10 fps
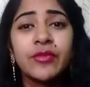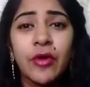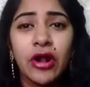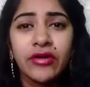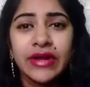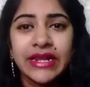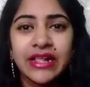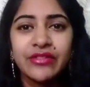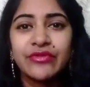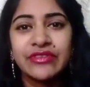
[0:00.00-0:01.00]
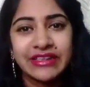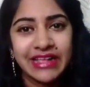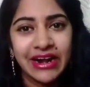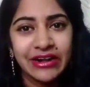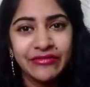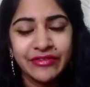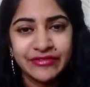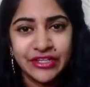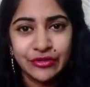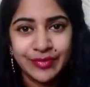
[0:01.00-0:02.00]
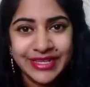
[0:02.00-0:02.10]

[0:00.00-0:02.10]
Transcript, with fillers: This product retails for 650